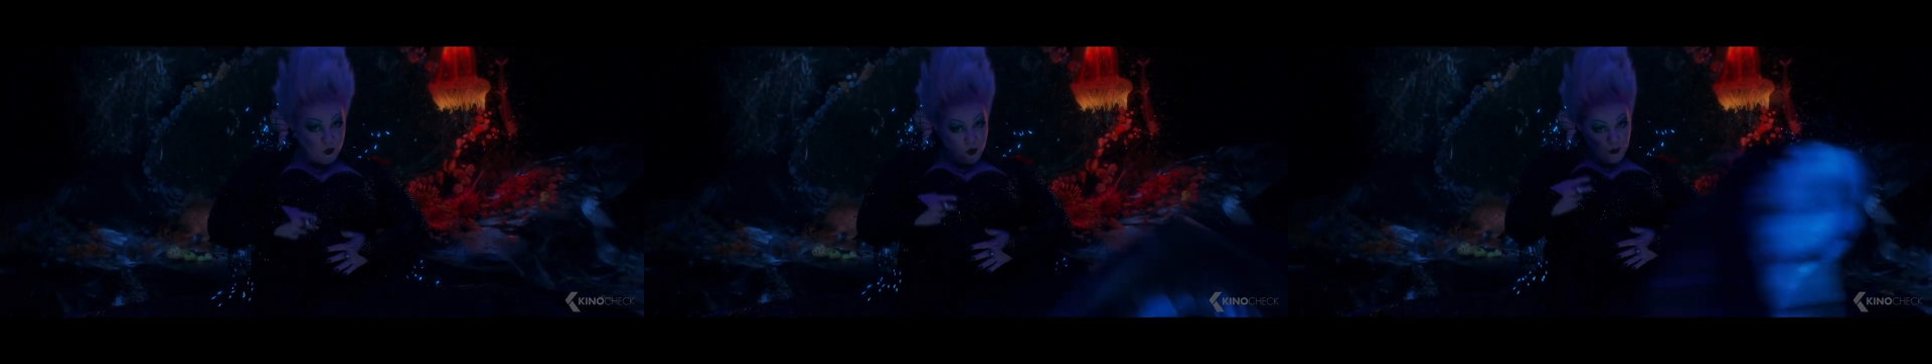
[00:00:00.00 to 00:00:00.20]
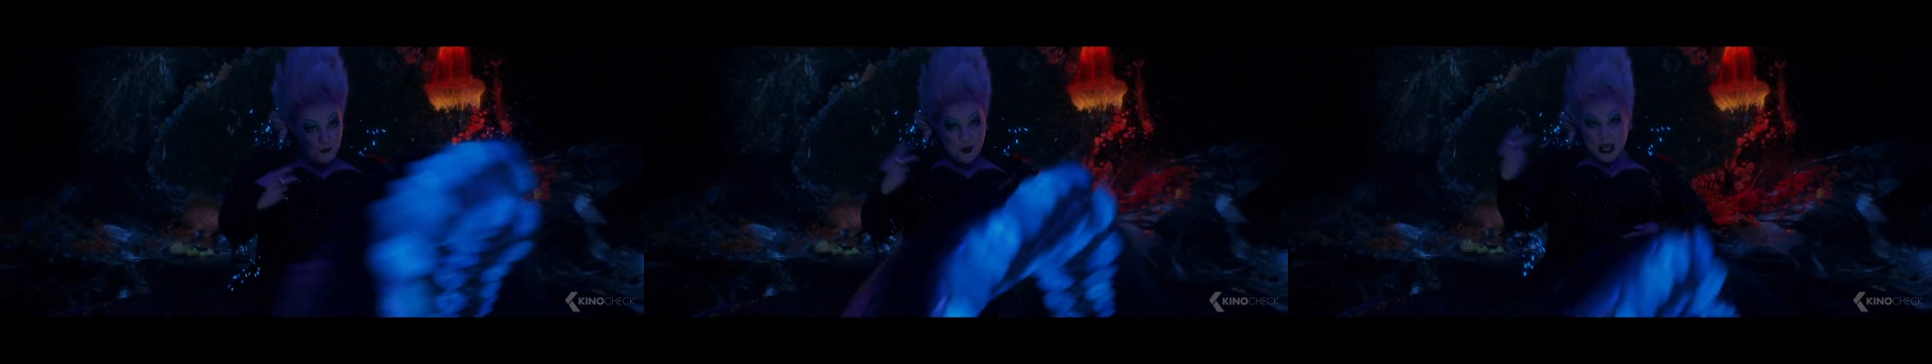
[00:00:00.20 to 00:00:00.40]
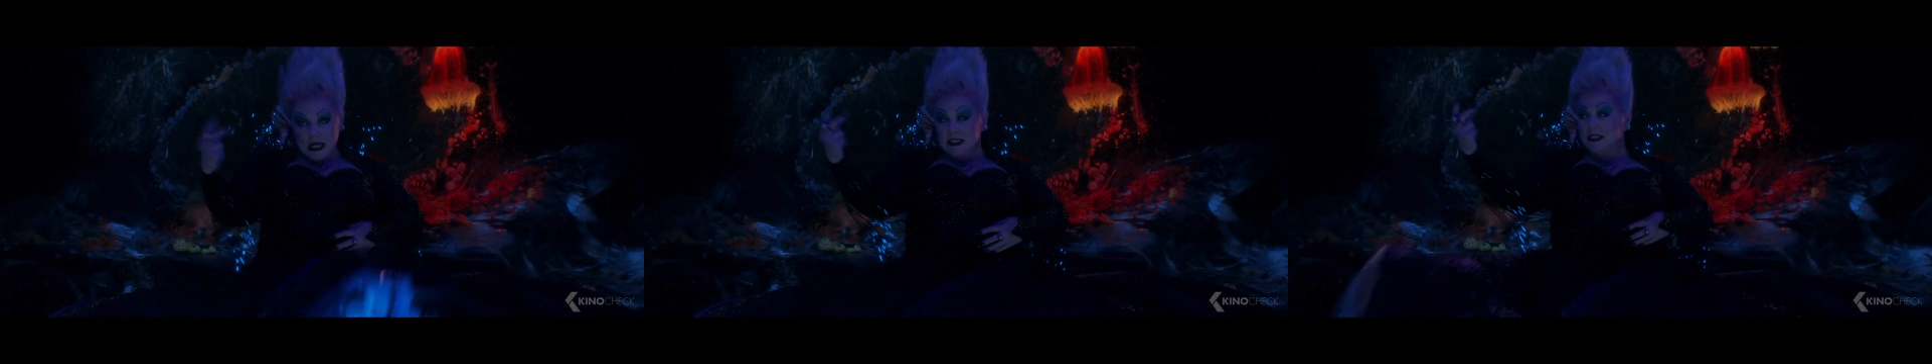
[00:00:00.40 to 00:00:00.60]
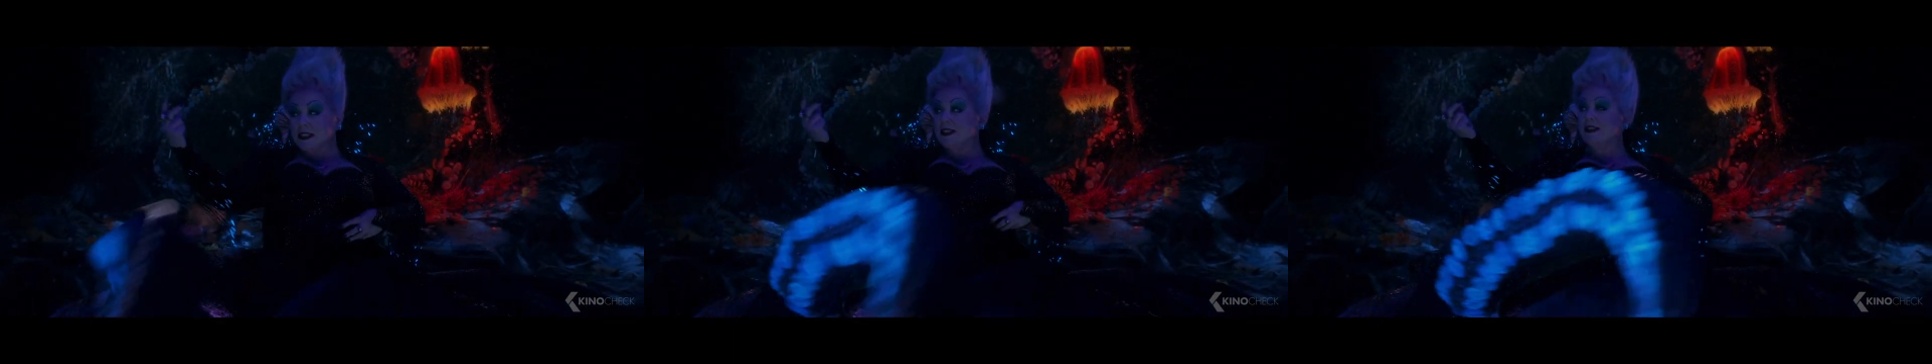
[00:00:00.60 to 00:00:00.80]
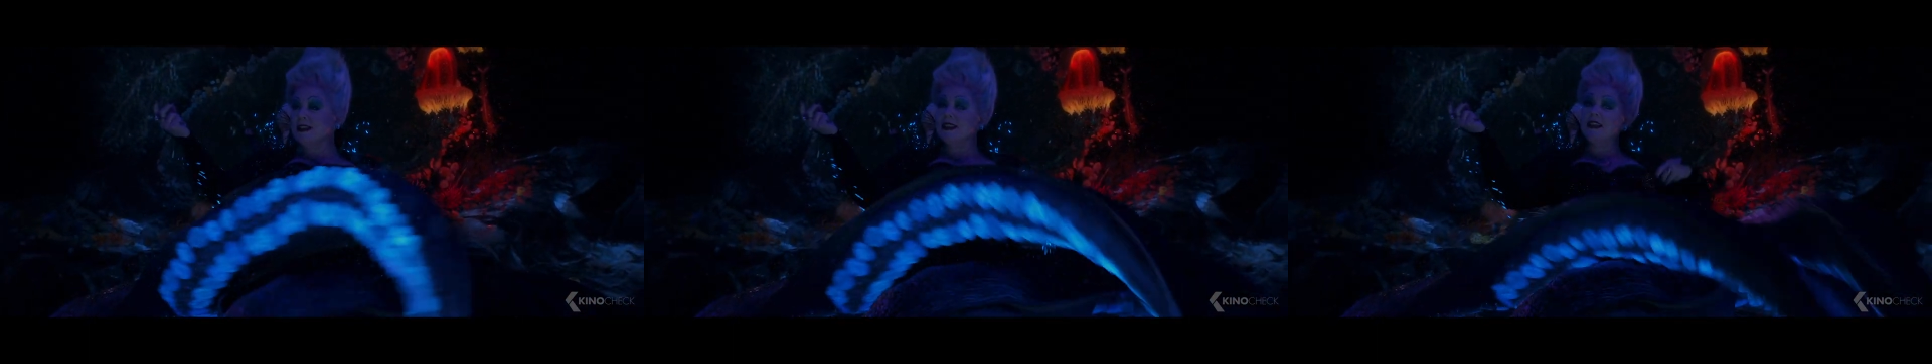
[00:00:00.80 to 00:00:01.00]

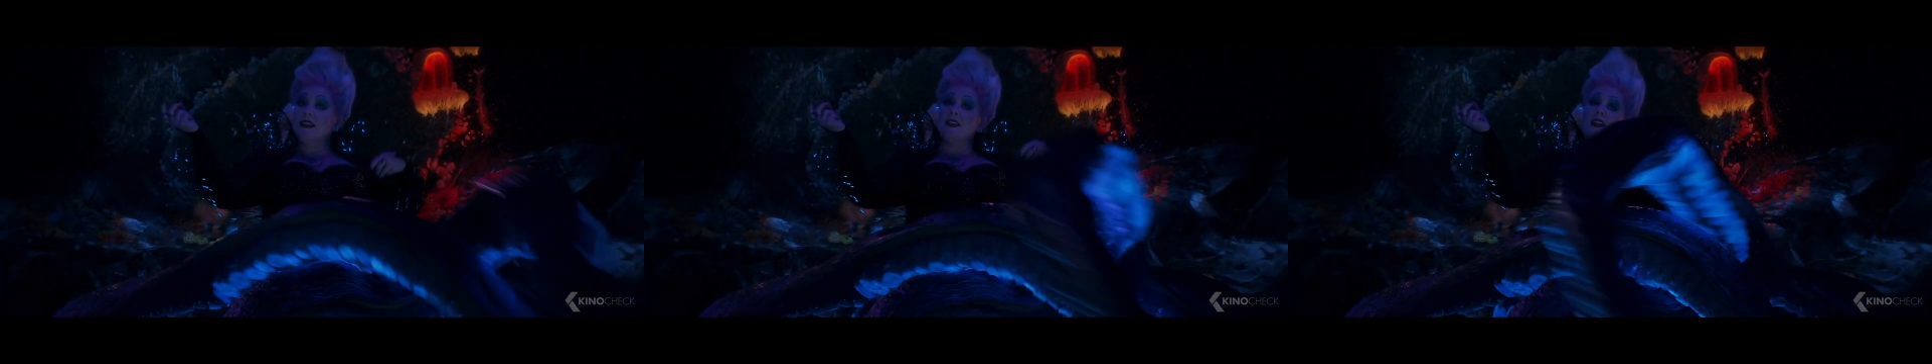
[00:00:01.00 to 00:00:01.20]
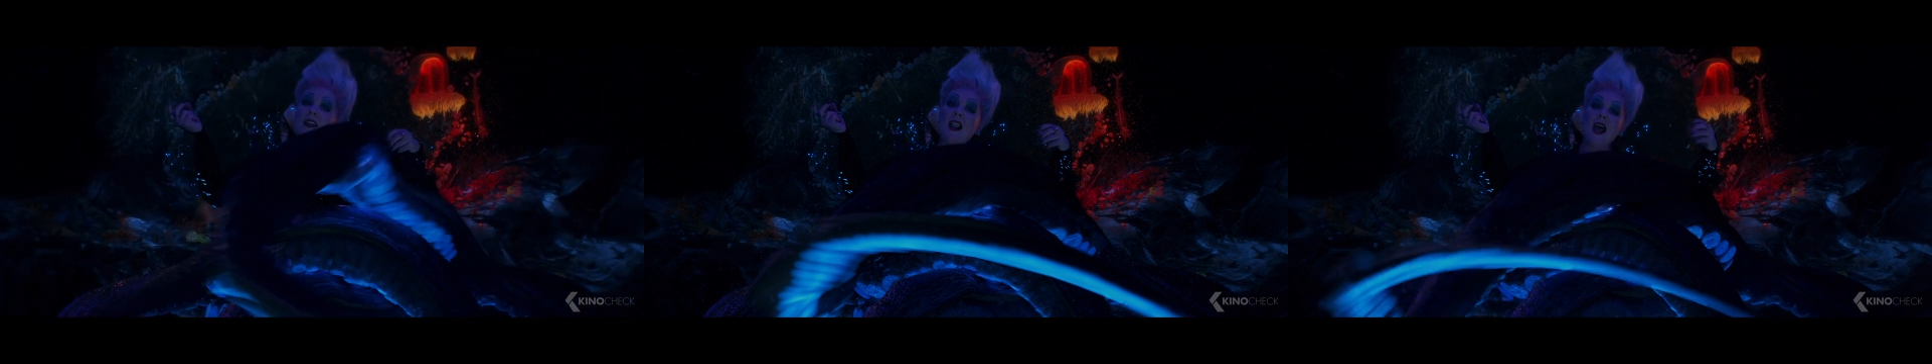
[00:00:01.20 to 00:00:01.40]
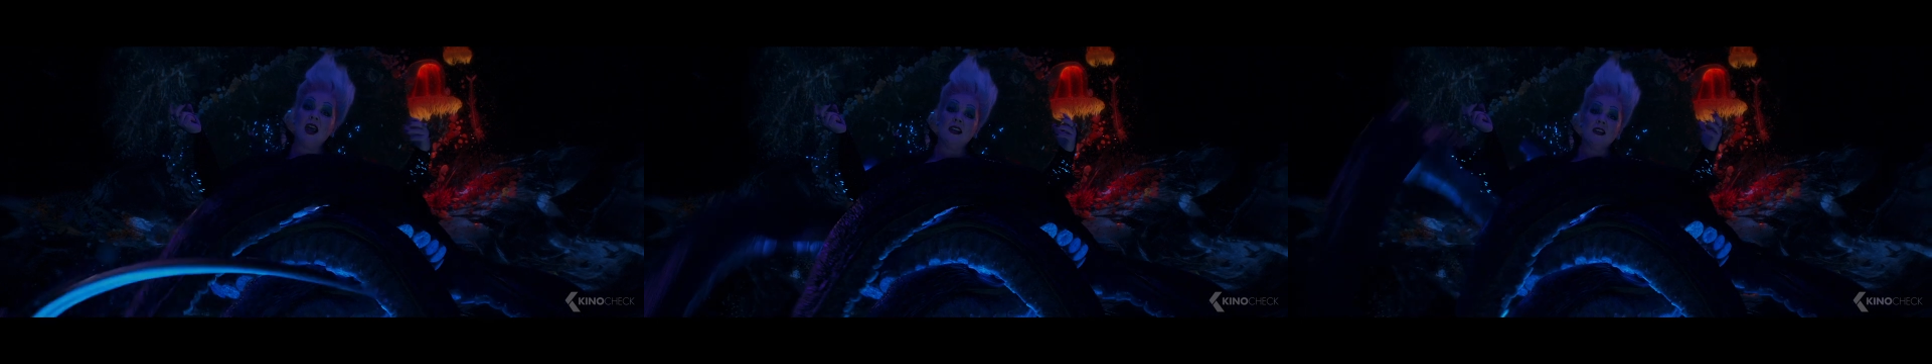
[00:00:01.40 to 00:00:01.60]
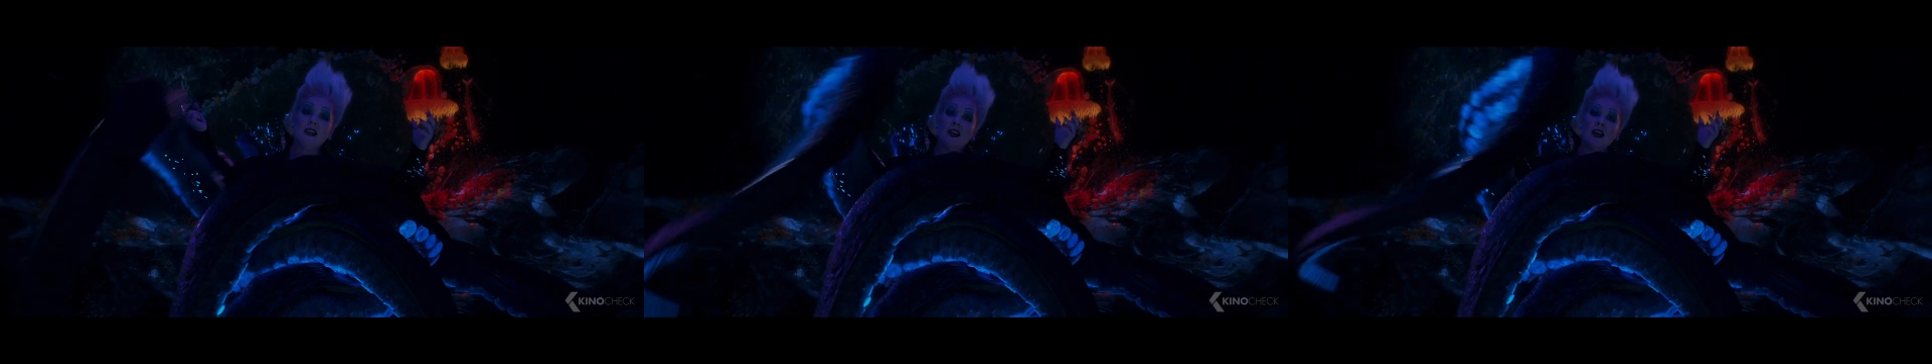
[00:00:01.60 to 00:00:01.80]
Repentance in the light